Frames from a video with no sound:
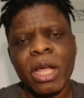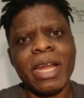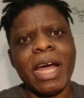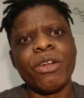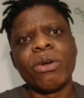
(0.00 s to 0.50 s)

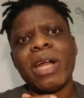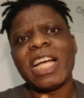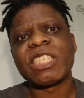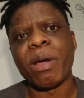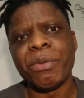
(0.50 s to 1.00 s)
and I don't
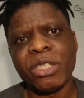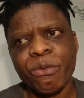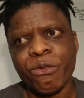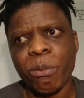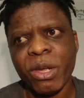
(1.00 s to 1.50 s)
ask
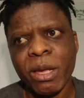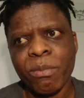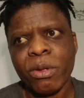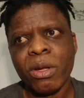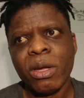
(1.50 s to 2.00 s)
permission from
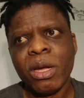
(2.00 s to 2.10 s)
him.